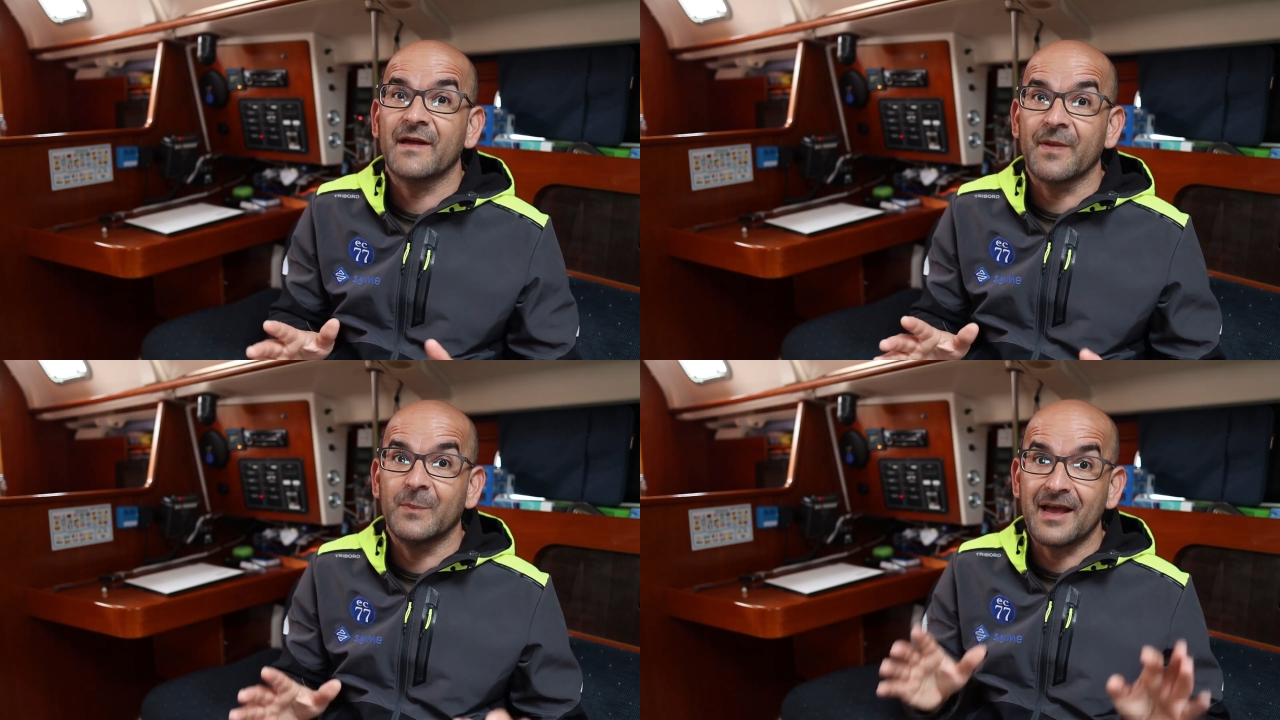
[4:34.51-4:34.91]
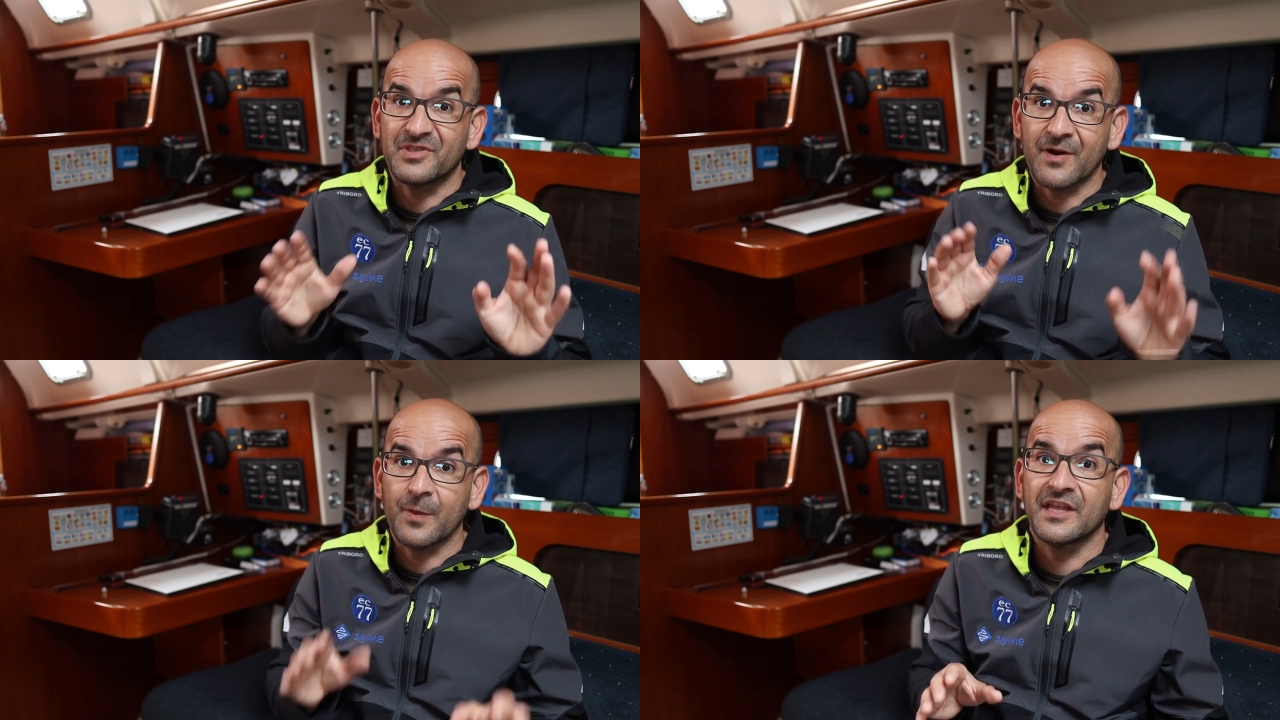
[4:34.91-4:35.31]
you will
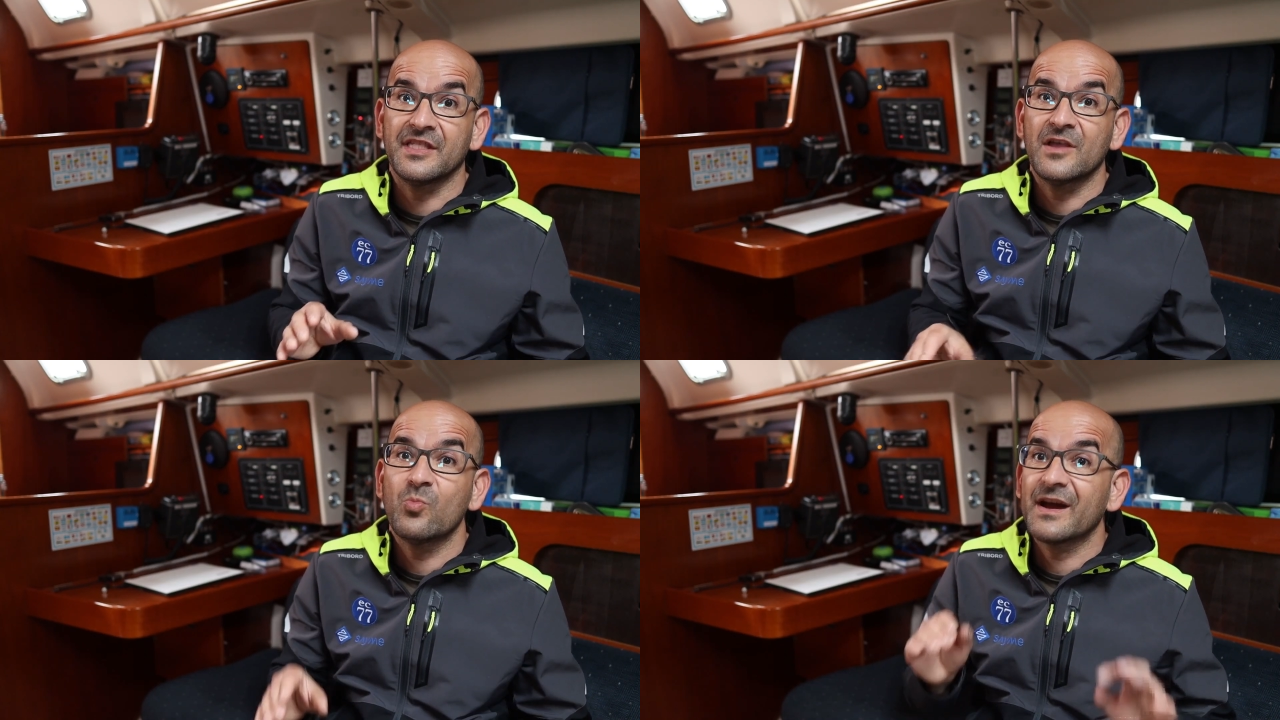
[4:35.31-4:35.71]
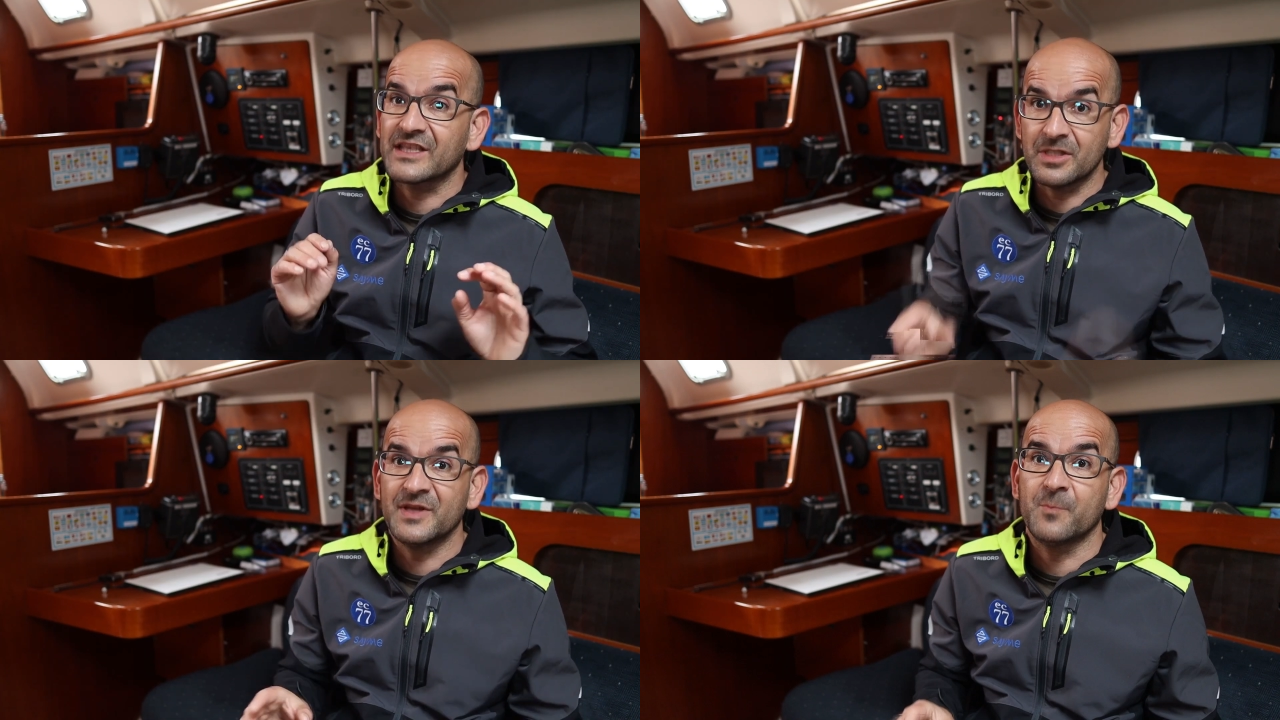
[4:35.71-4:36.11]
have noticed the
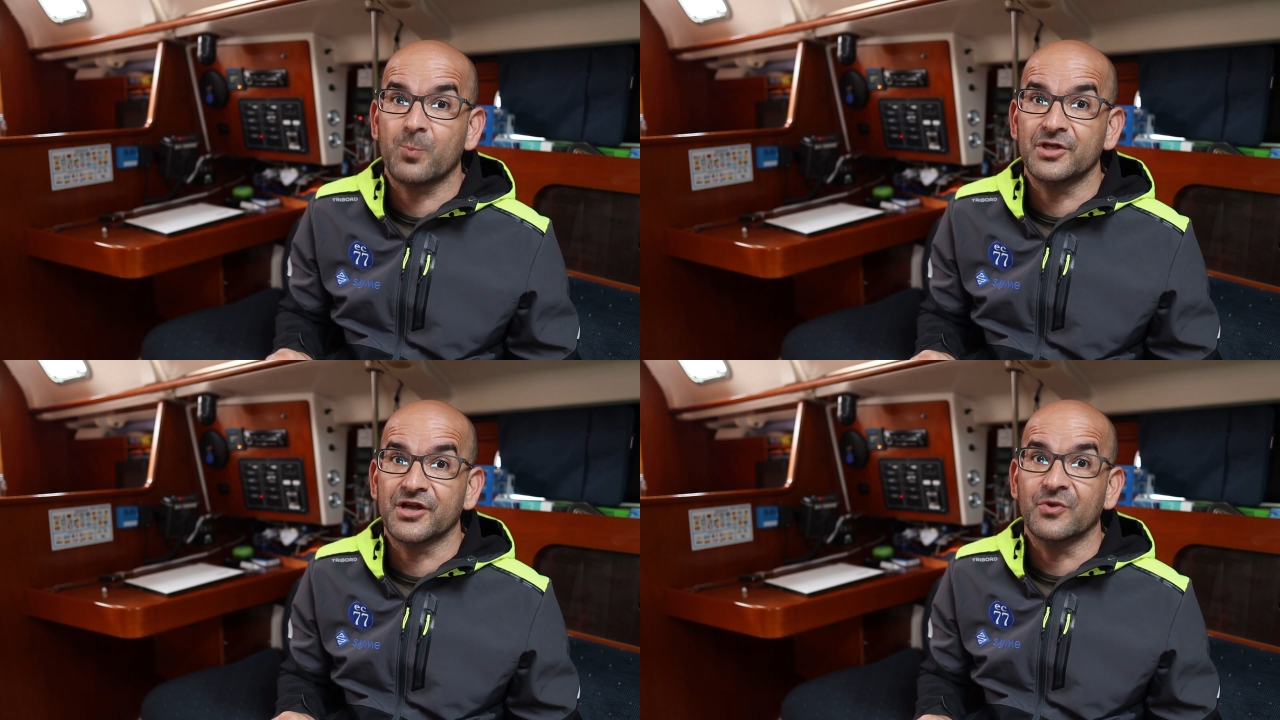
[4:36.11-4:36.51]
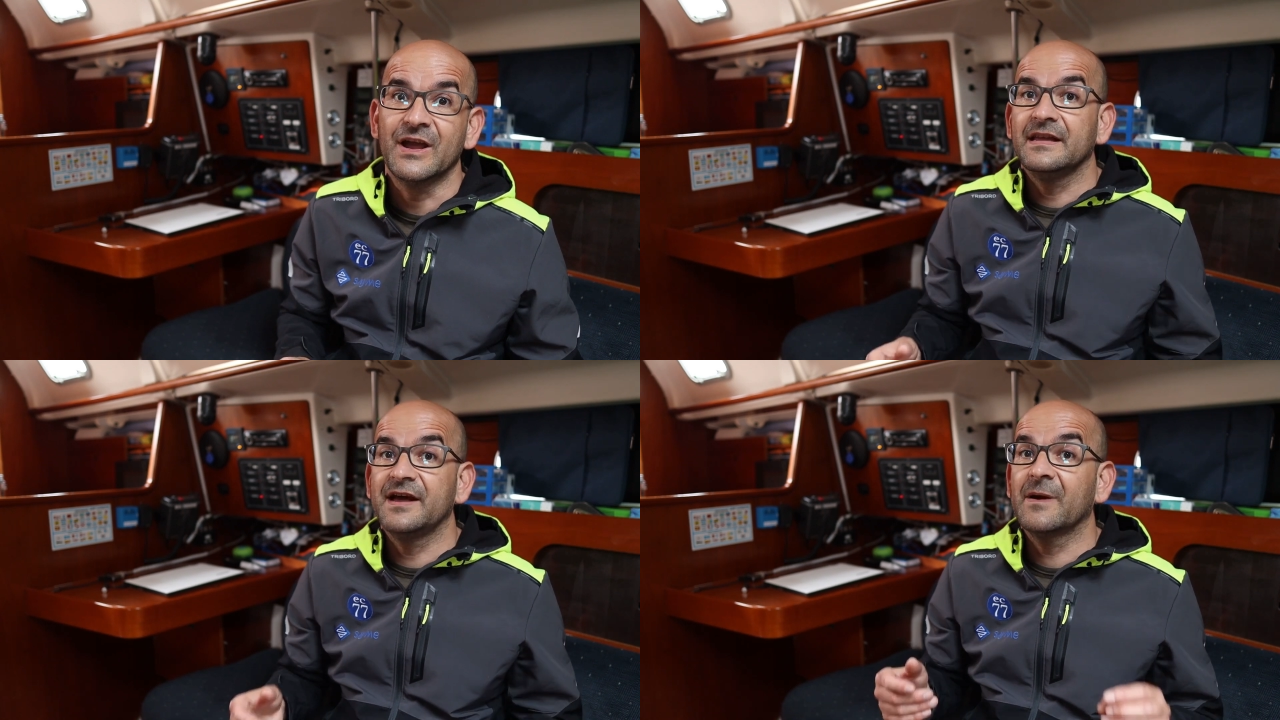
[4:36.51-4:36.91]
presence of water
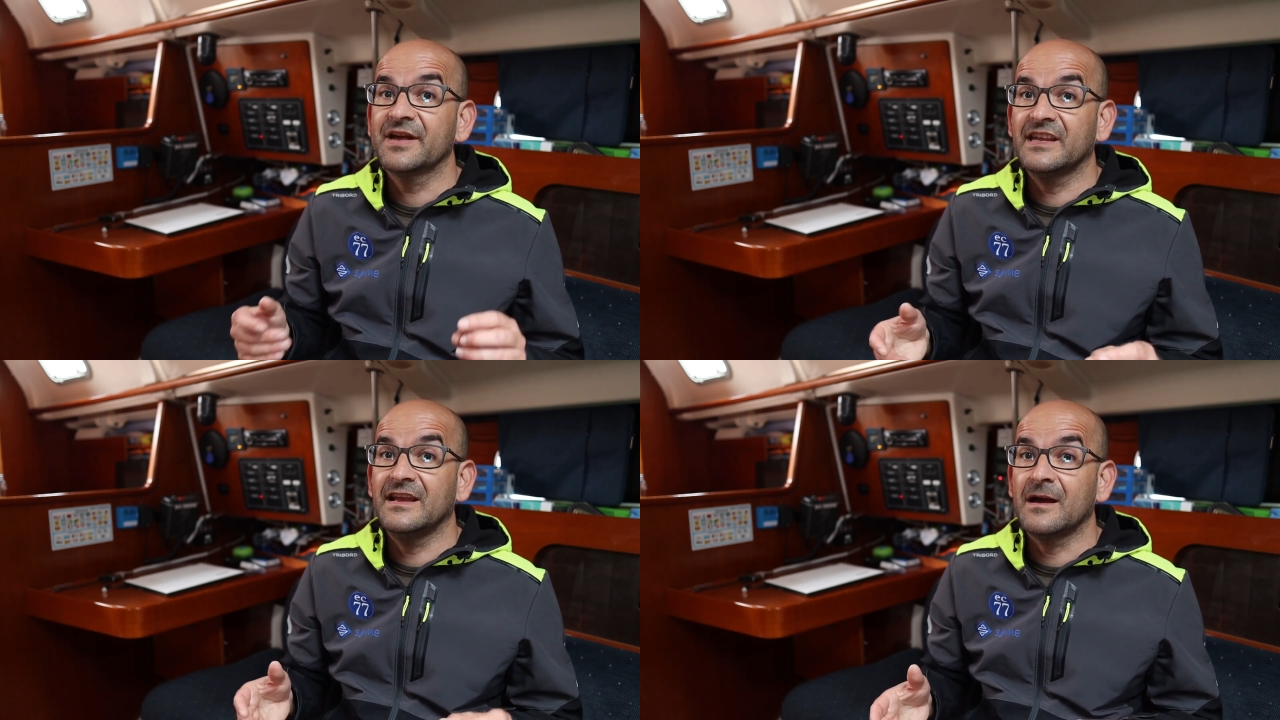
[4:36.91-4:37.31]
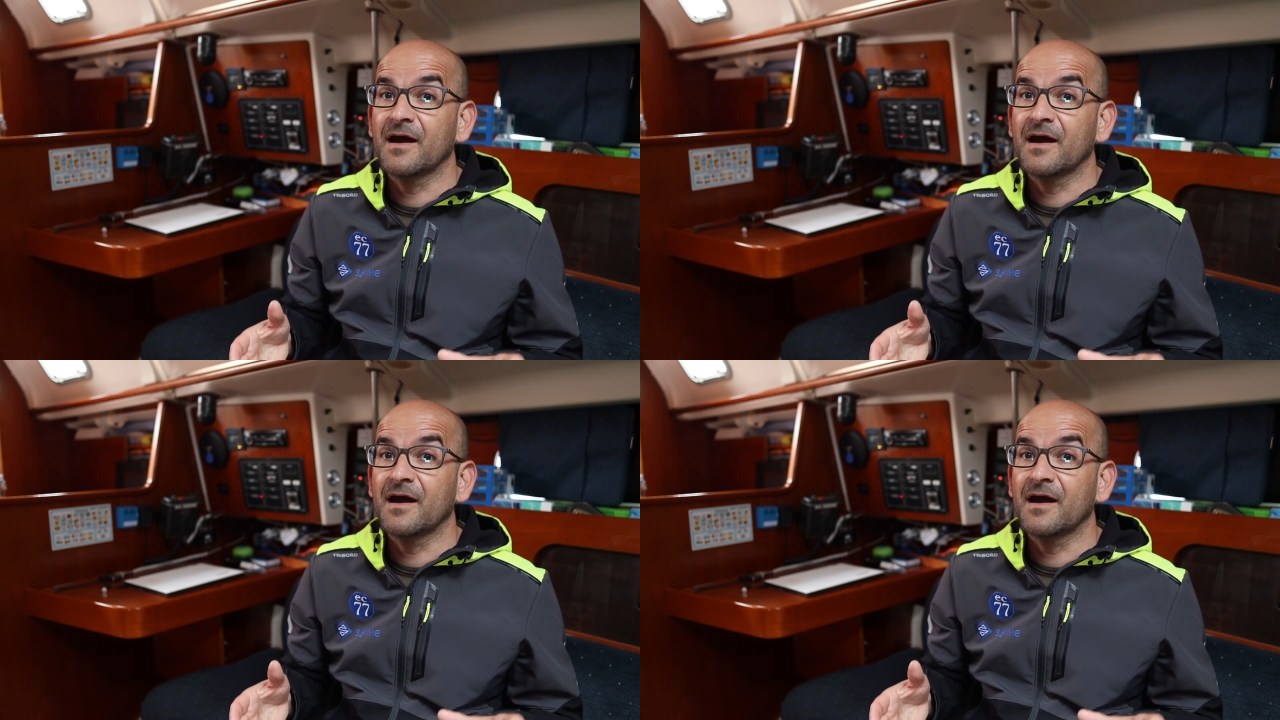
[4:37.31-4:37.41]
really early,